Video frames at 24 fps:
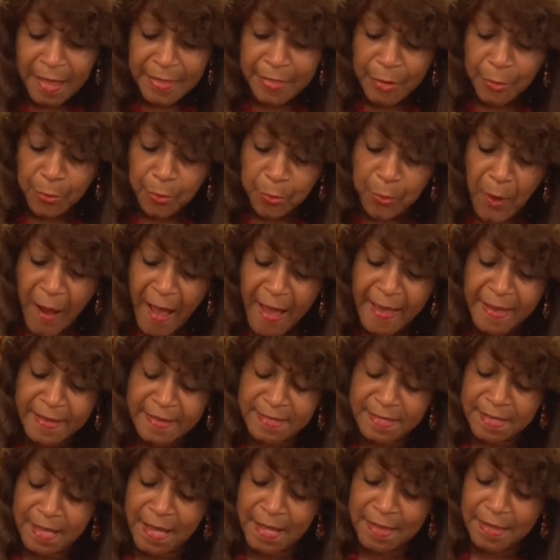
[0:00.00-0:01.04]
The
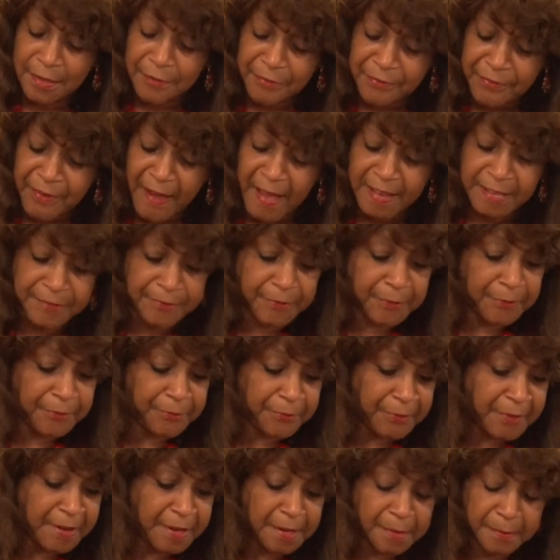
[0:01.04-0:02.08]
right in the fight for
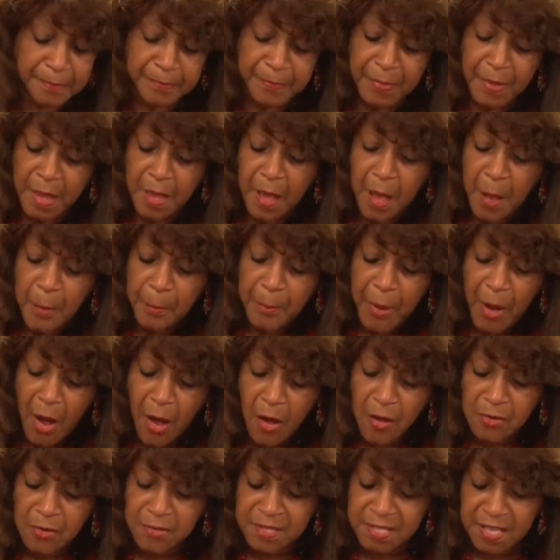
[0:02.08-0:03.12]
freedom.
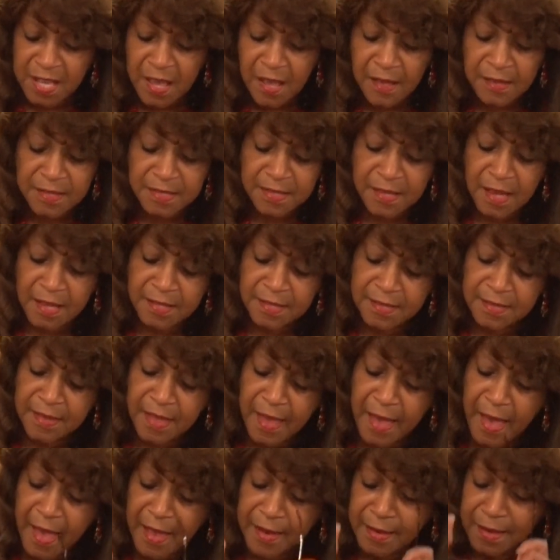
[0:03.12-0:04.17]
Paul tells us
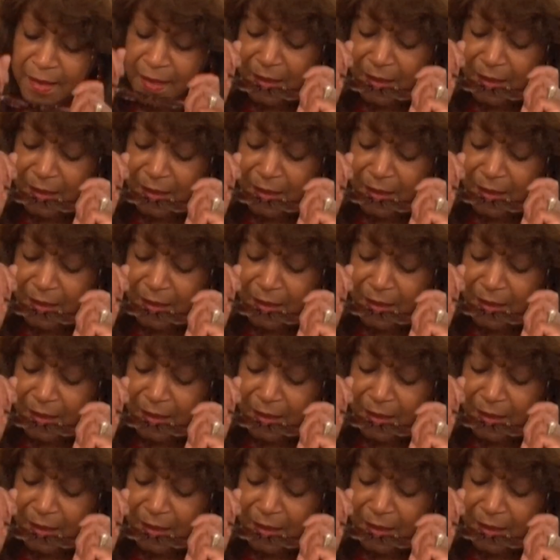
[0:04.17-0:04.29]
that